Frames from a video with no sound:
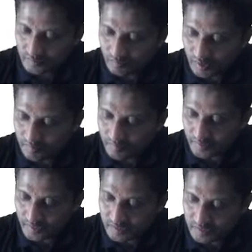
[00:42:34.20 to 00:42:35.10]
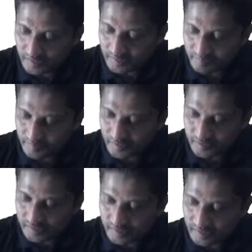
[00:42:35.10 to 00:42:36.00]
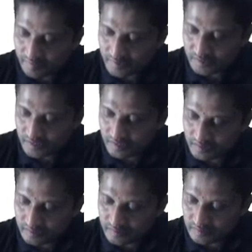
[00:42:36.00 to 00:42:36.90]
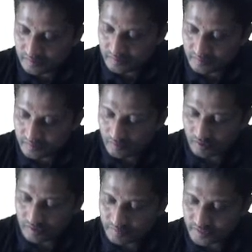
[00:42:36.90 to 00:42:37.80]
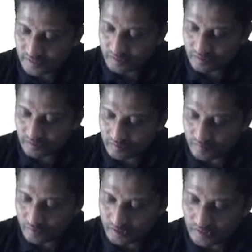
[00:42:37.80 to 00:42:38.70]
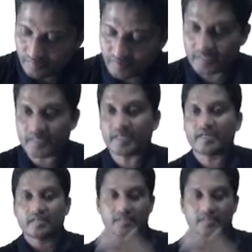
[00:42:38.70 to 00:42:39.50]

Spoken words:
1 plus A plus ABC. Call equation 2. Both are different, right?